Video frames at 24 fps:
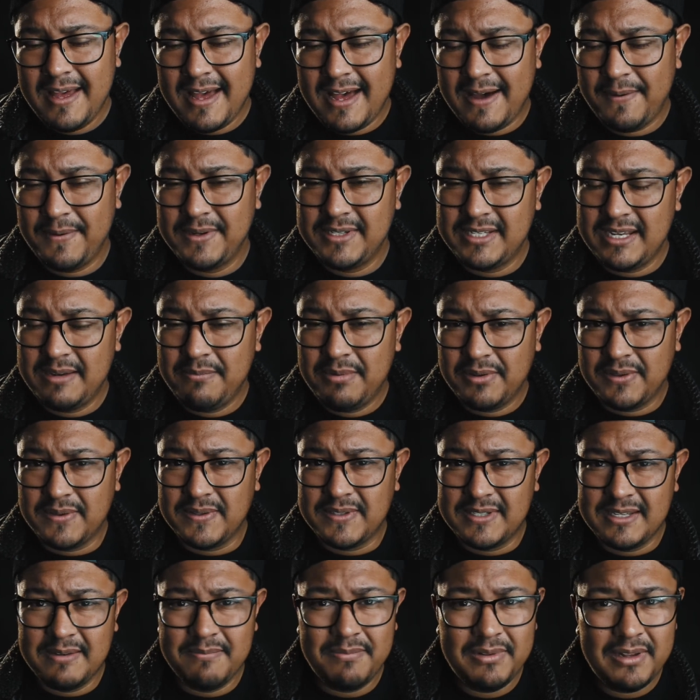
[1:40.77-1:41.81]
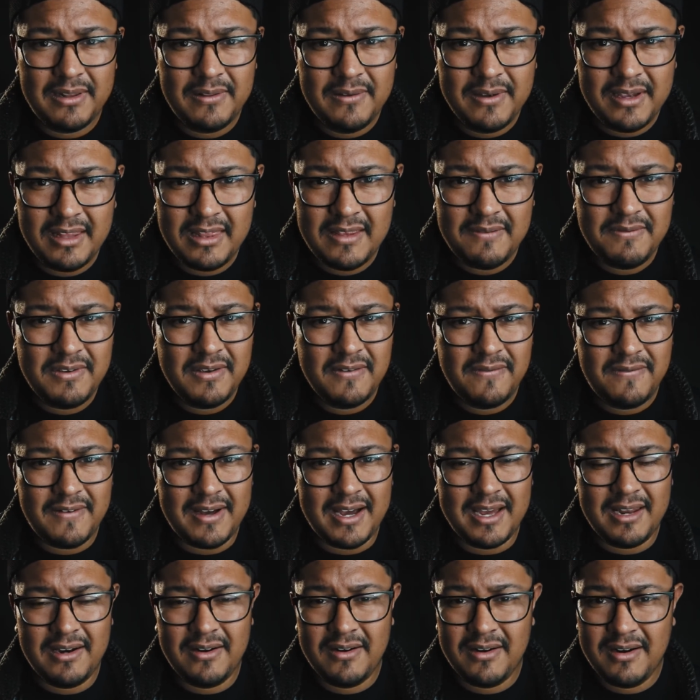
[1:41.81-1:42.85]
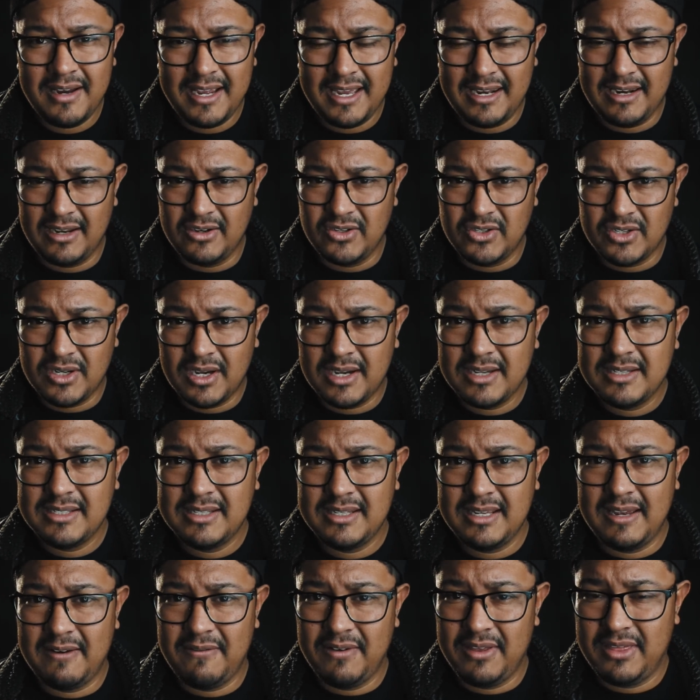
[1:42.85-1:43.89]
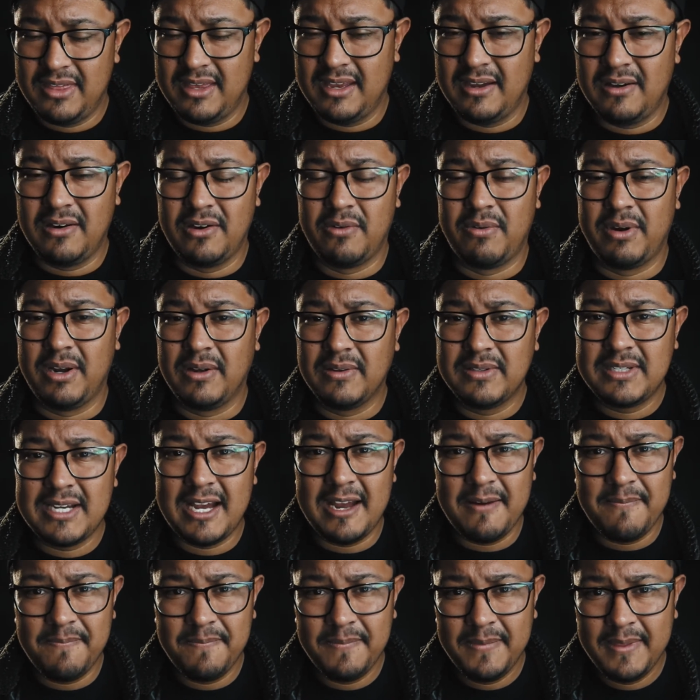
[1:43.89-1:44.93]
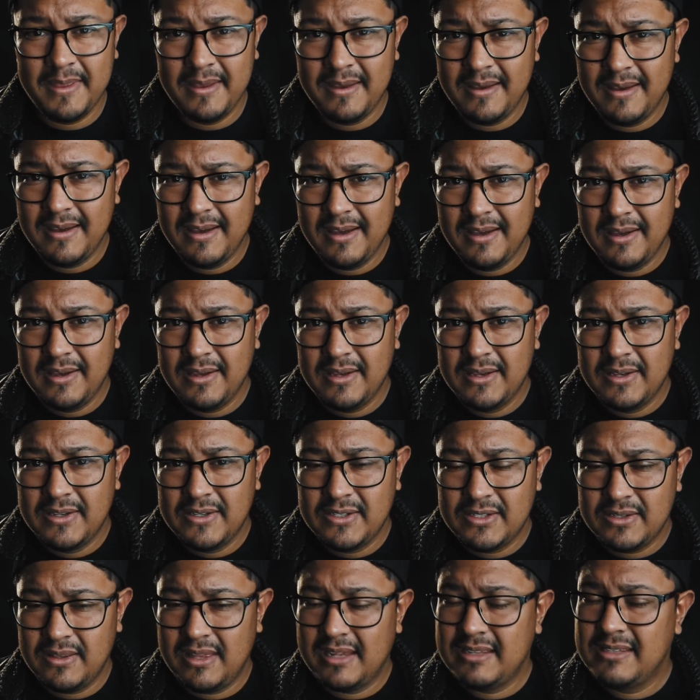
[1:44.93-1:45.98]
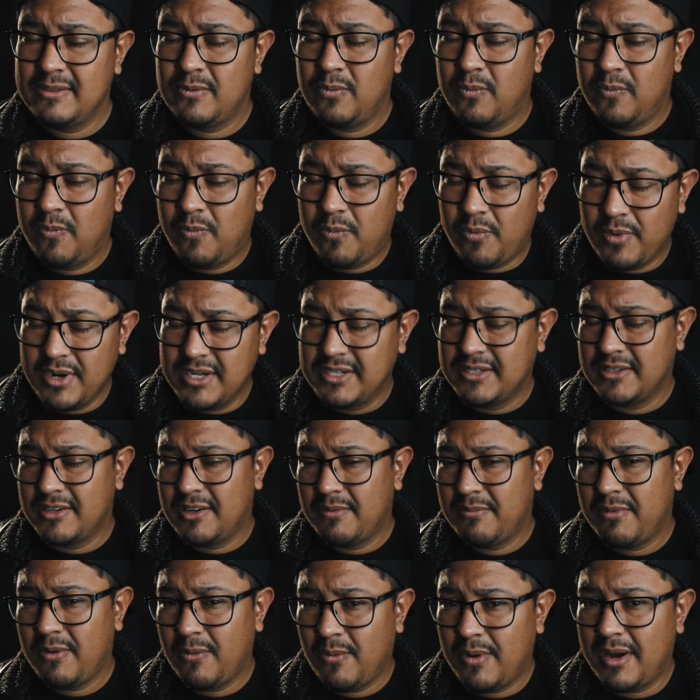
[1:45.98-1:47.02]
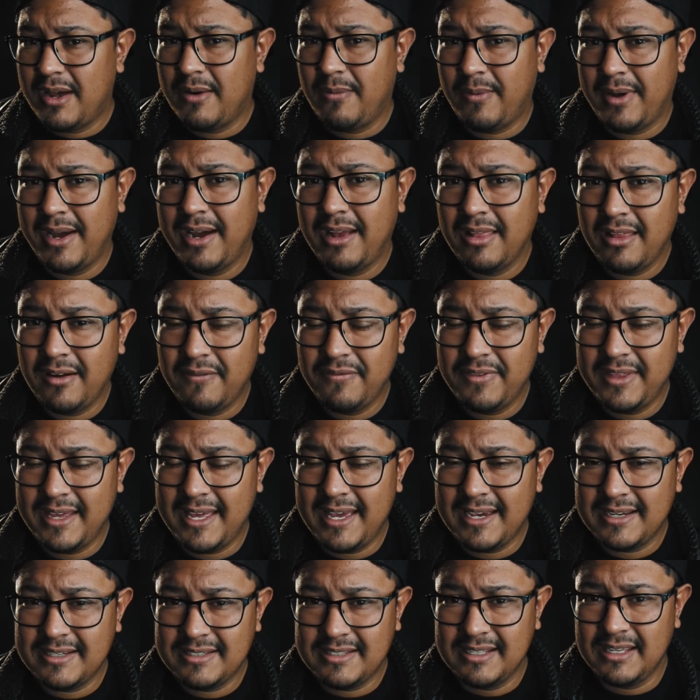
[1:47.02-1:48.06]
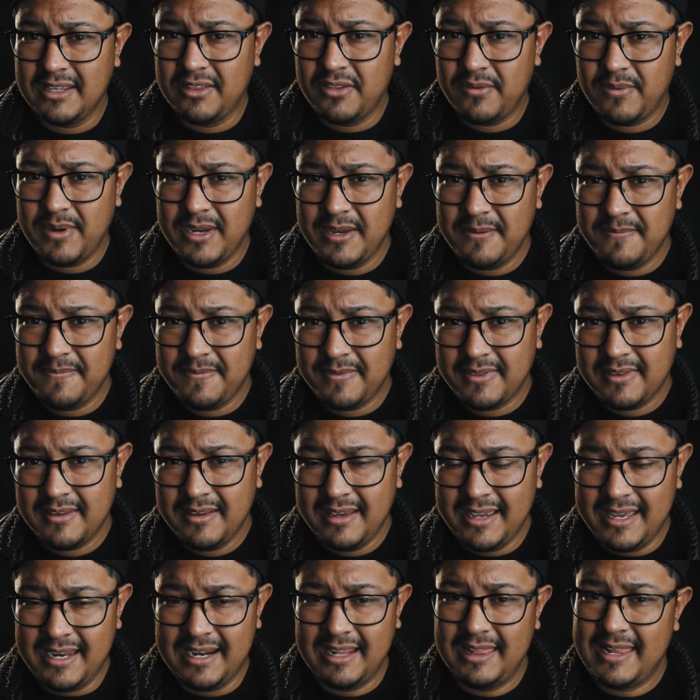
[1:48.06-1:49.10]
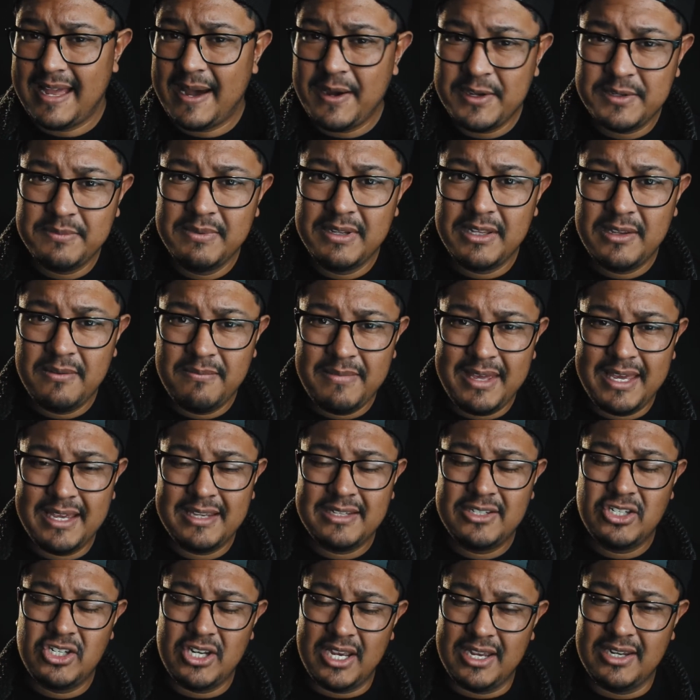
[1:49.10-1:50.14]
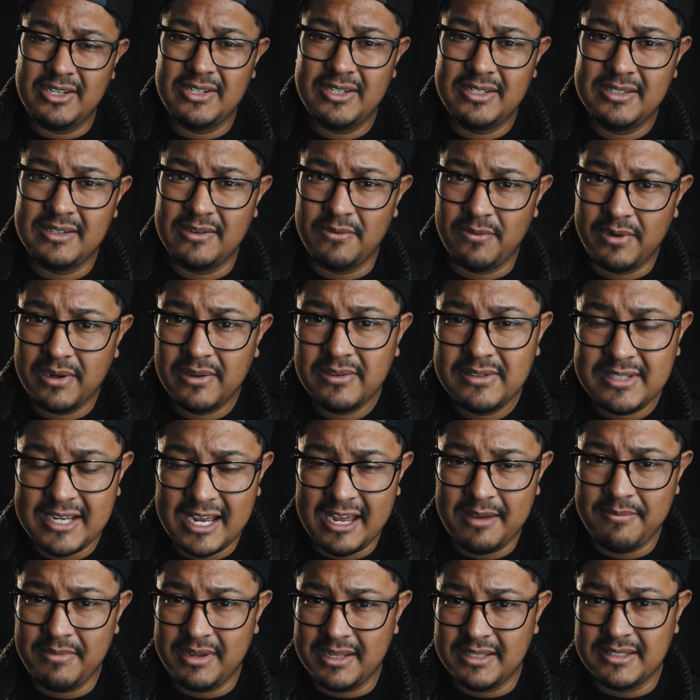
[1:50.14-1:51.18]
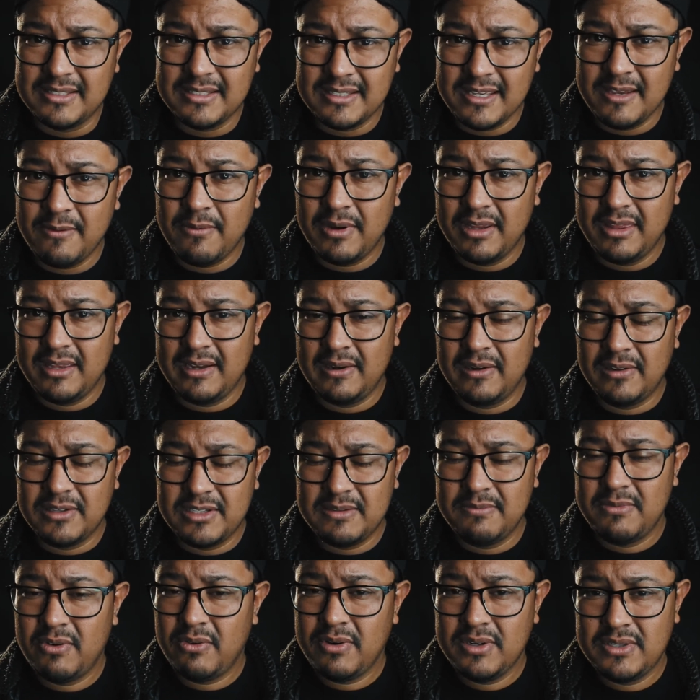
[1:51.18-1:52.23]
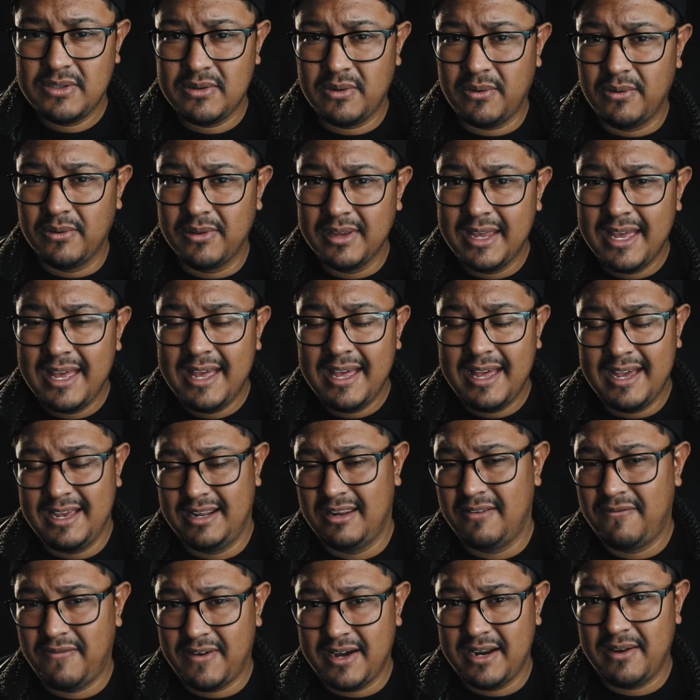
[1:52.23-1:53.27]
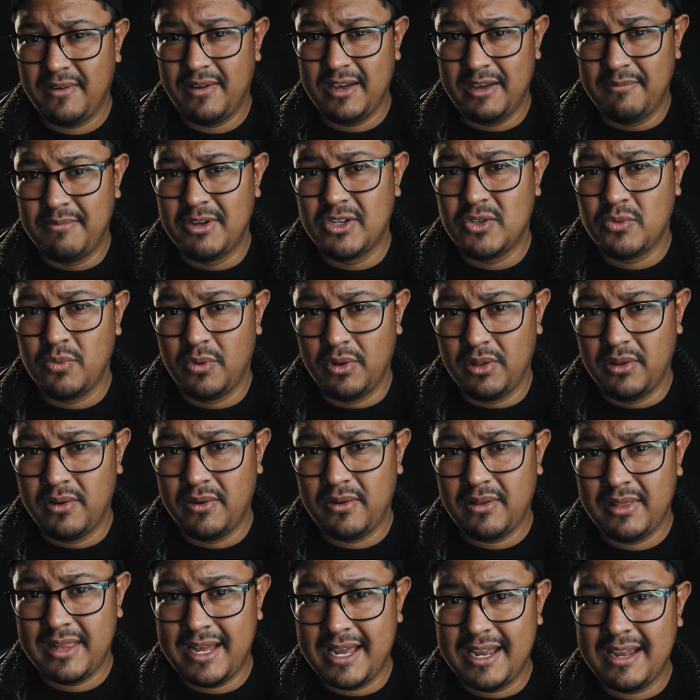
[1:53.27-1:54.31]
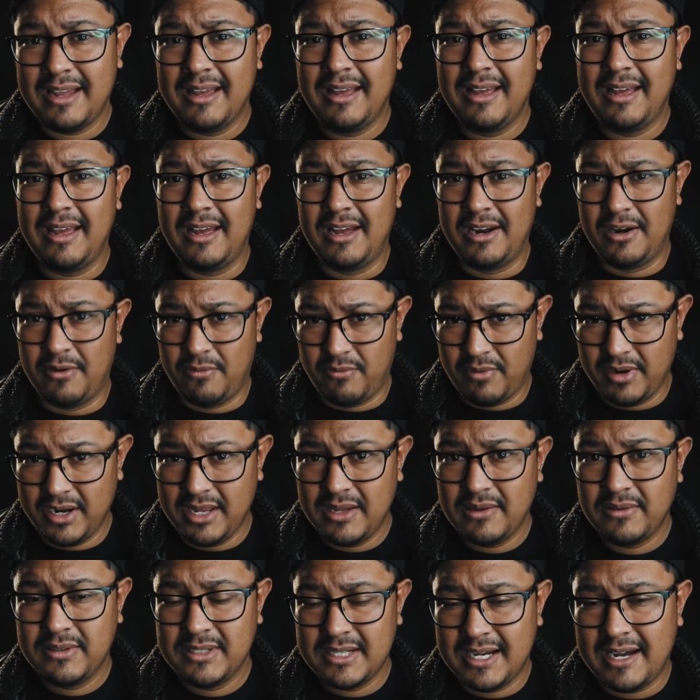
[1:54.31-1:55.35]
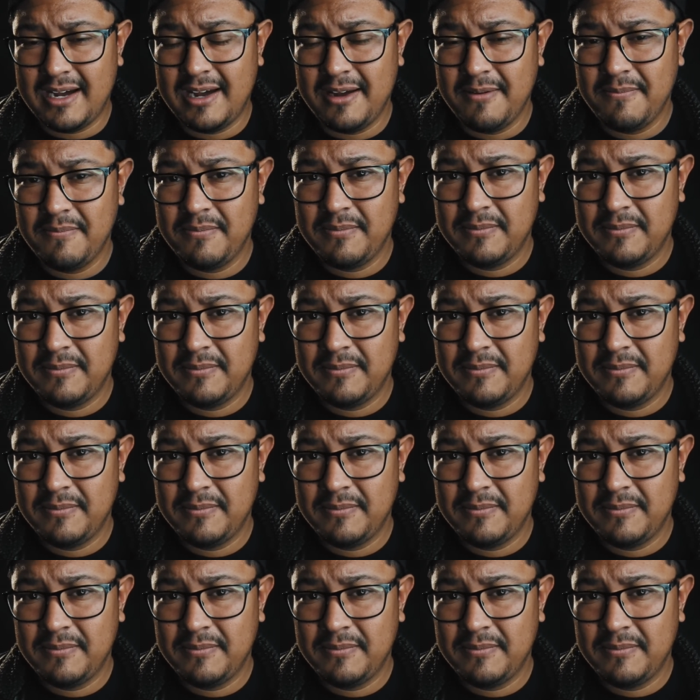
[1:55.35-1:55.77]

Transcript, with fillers: I was able to simply look in the viewfinder and adjust everything on real time. So that's reason number one why I love the X-T3. It allows me to make changes in real time and see what the ultimate result and the final image will look like in real time.